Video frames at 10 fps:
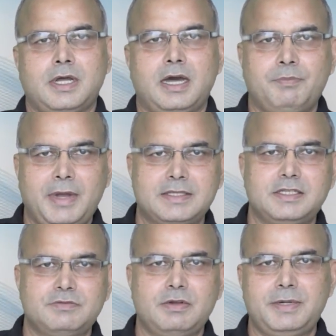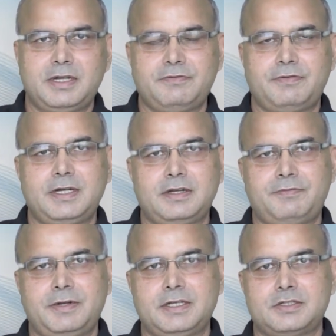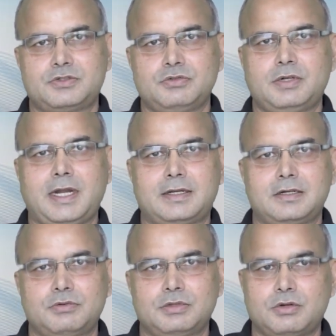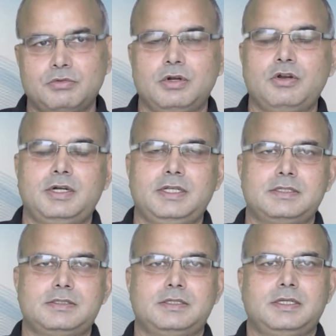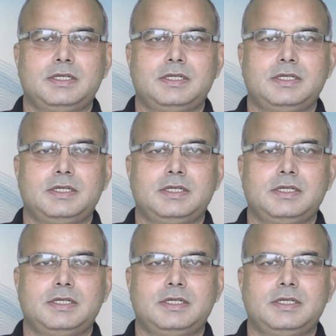A message will be different if it is to cater to the rural audience.